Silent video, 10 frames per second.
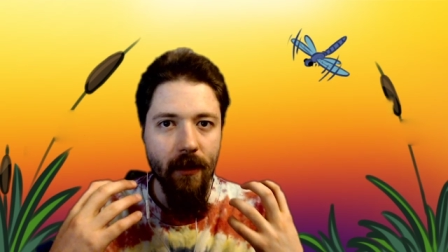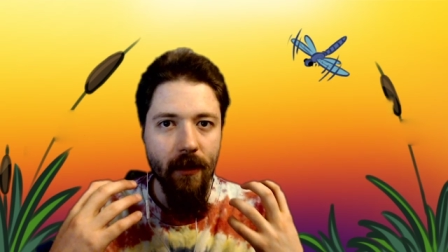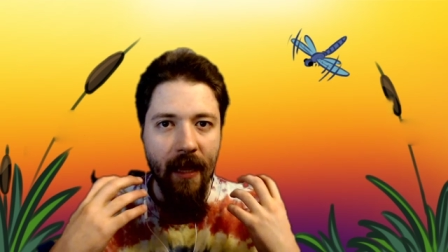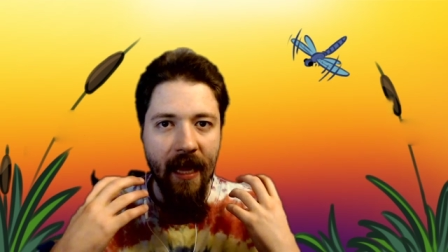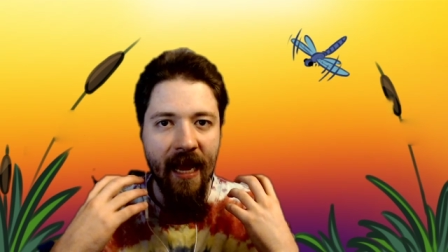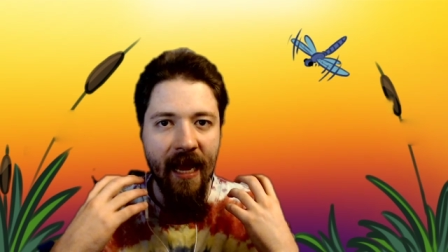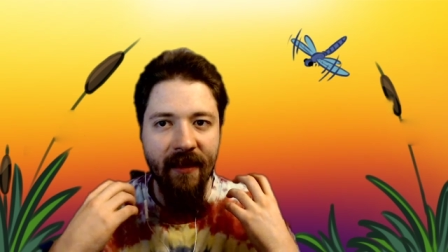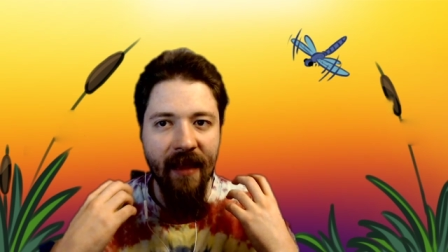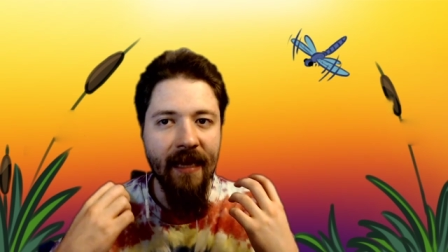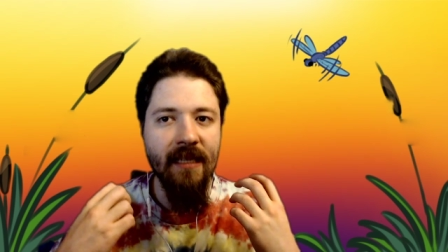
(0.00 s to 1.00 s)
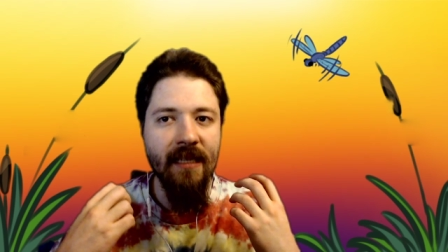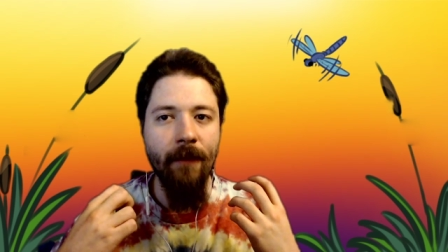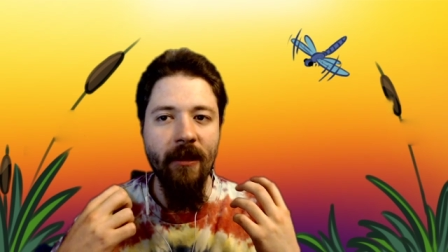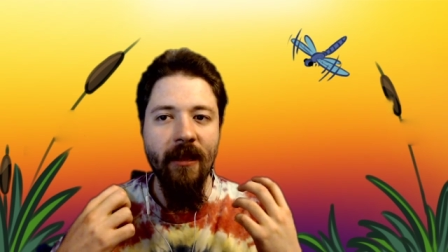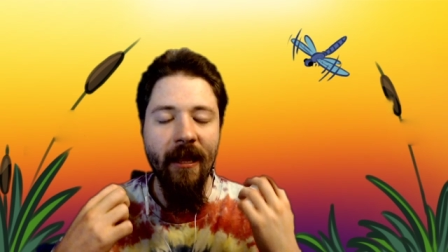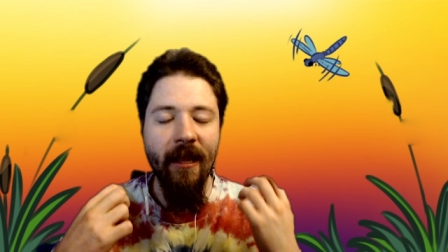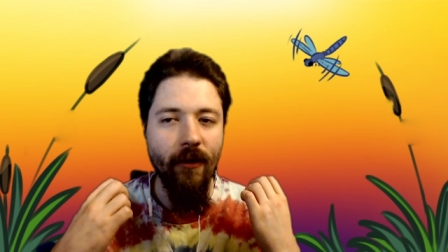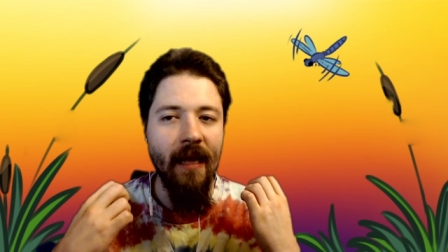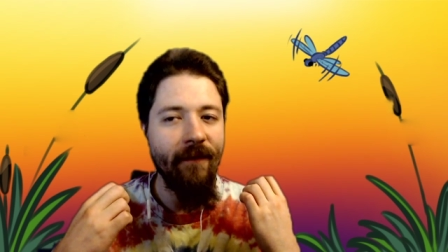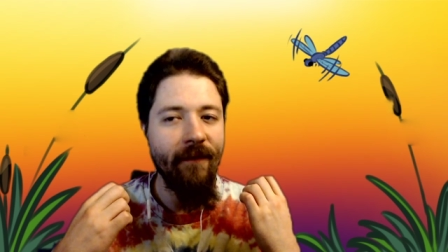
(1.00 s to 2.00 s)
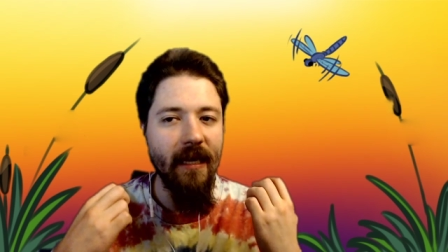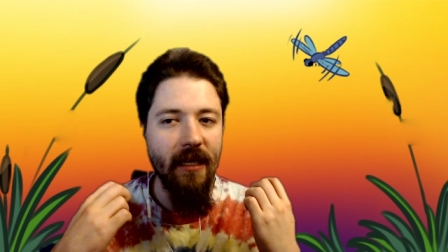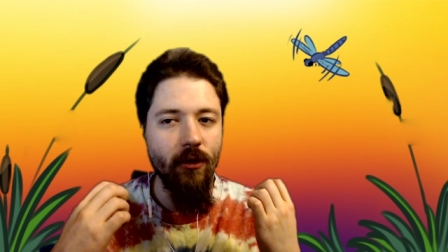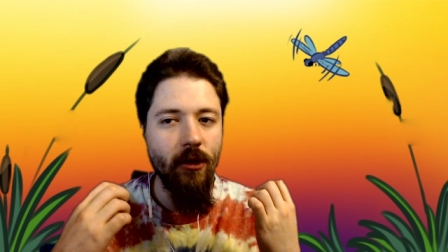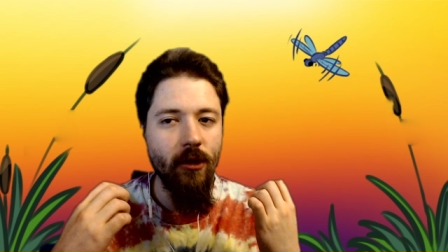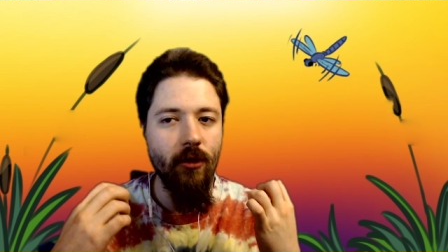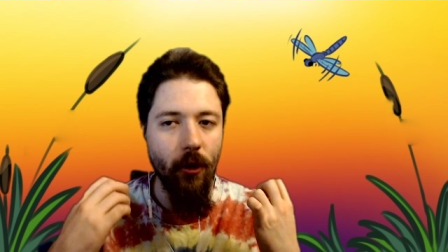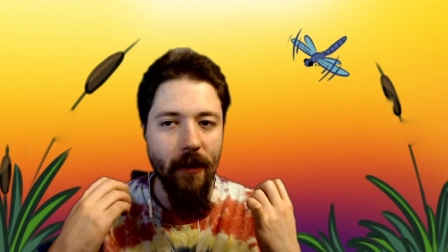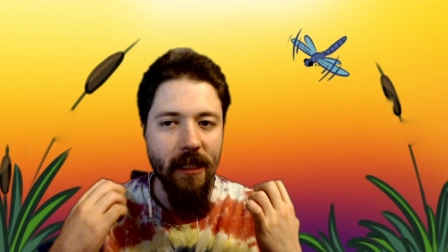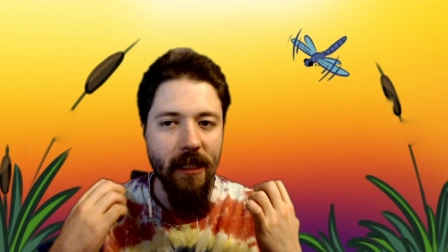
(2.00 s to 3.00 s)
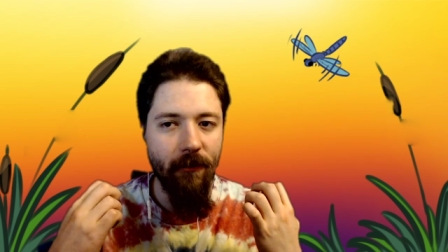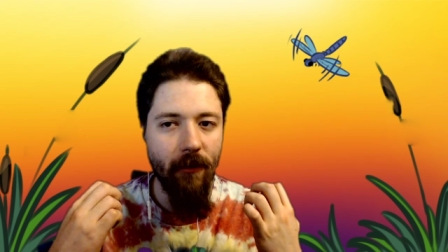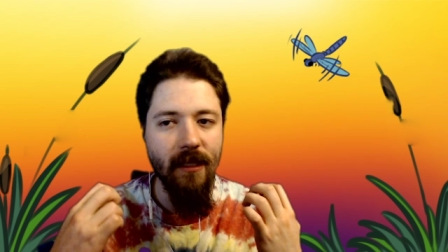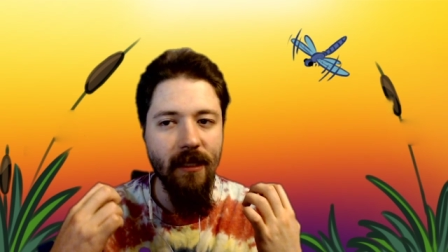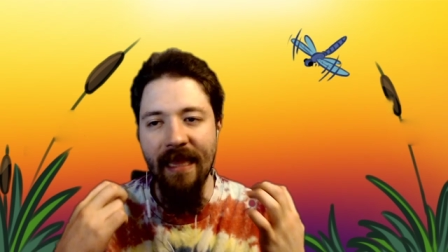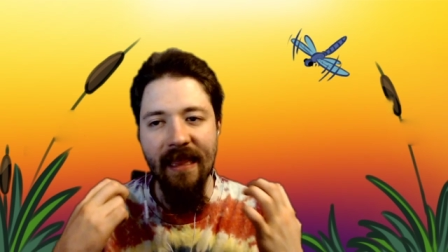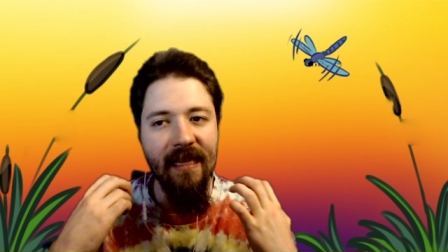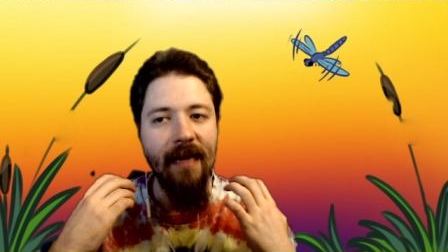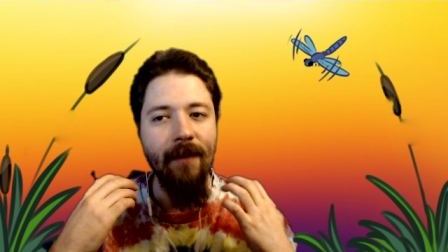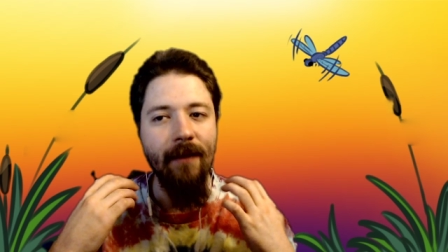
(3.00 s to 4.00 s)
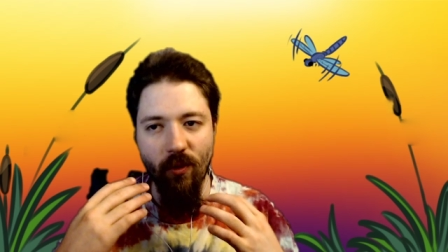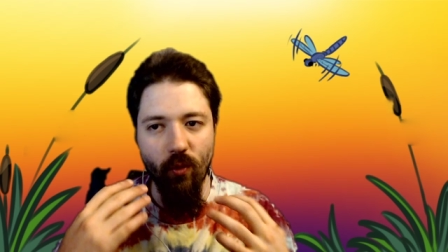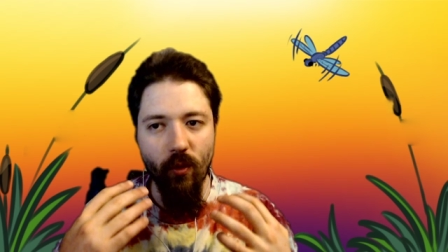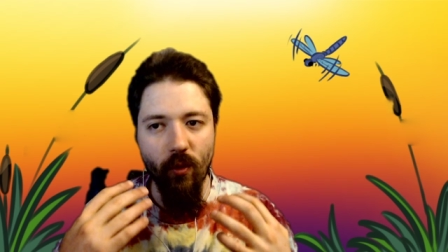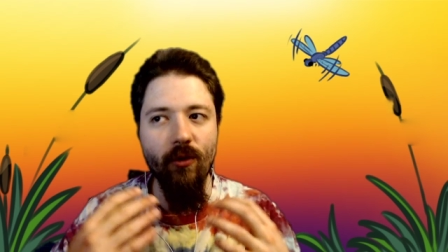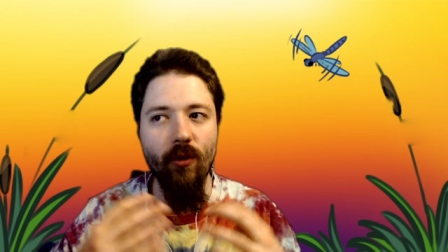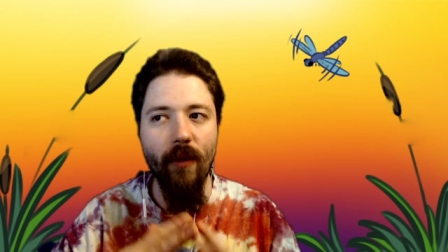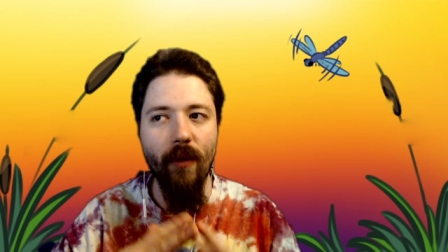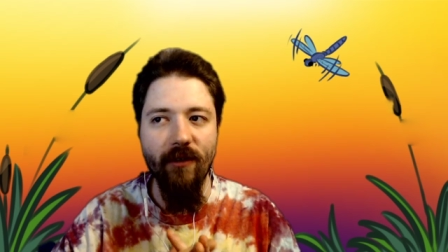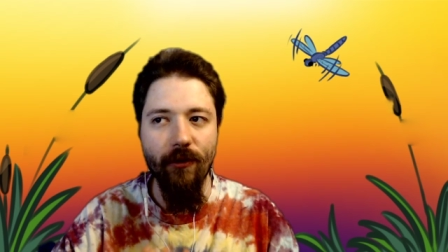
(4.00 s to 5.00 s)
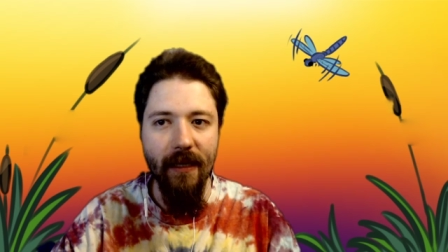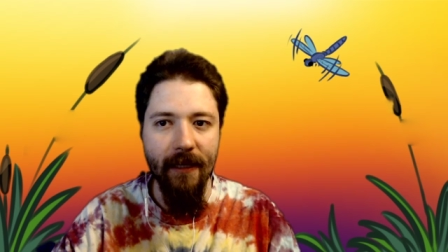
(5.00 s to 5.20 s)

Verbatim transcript: And that is something that you're going to have to get used to during speedruns. I think that is a really cool way of doing it.